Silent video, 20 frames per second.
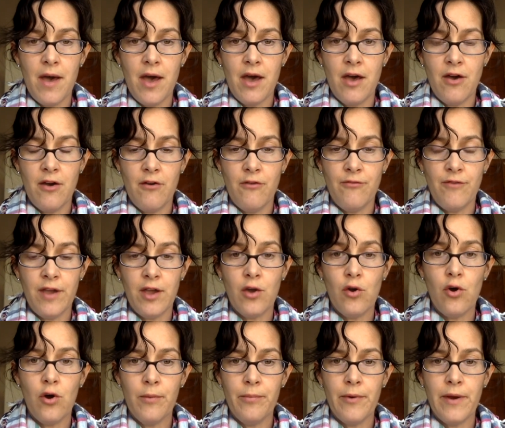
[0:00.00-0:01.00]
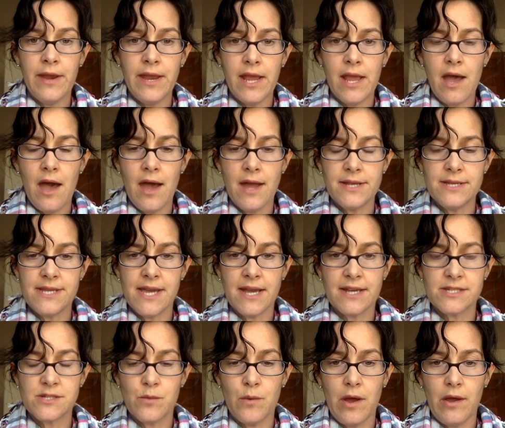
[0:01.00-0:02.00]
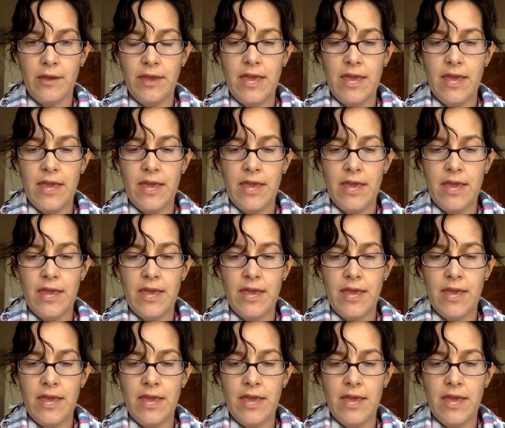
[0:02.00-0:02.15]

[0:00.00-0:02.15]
of incorporating context while